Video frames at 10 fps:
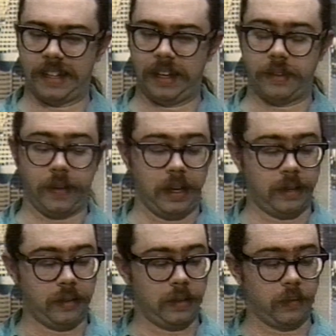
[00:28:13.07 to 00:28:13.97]
On the other
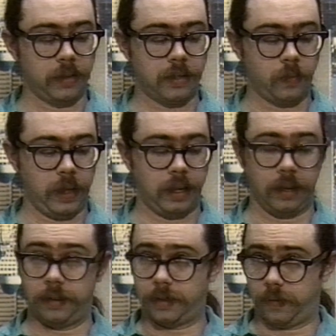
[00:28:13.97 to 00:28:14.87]
hand, you know, this
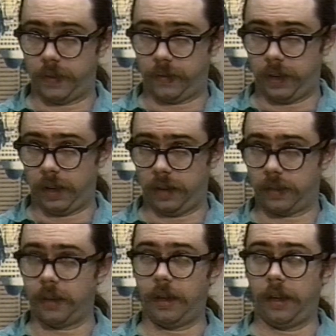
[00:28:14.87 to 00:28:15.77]
weekend is the
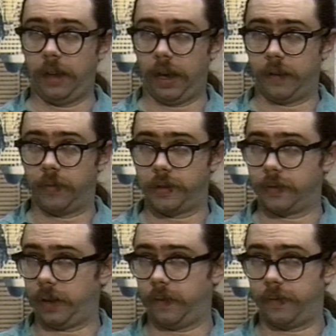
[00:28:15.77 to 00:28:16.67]
58th
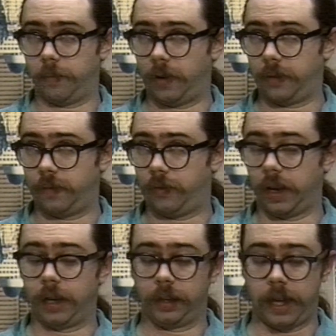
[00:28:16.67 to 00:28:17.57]
anniversary of the birth of
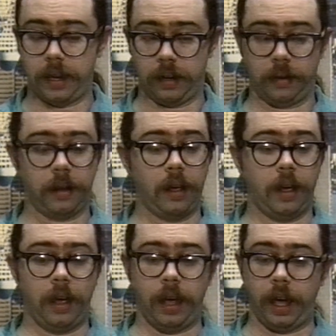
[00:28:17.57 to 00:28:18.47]
John Lennon,
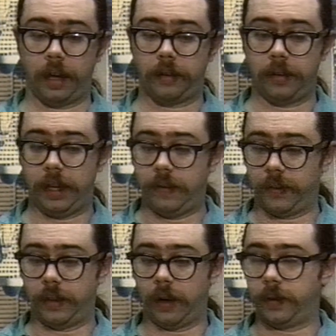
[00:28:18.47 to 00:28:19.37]
and
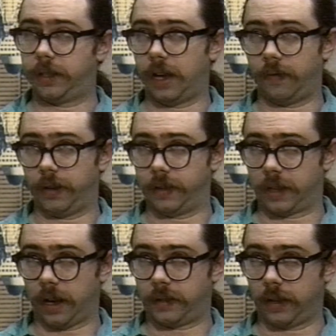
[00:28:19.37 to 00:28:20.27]
even though it's never
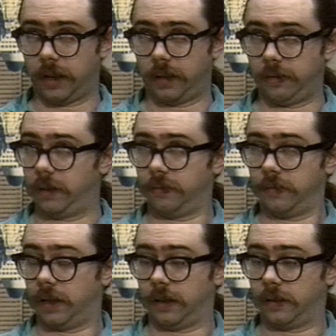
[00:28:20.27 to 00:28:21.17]
discussed
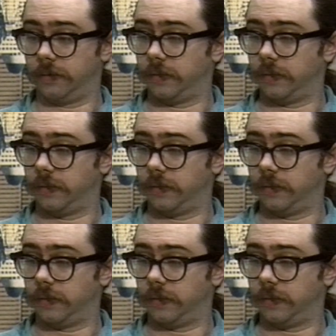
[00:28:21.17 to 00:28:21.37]
on,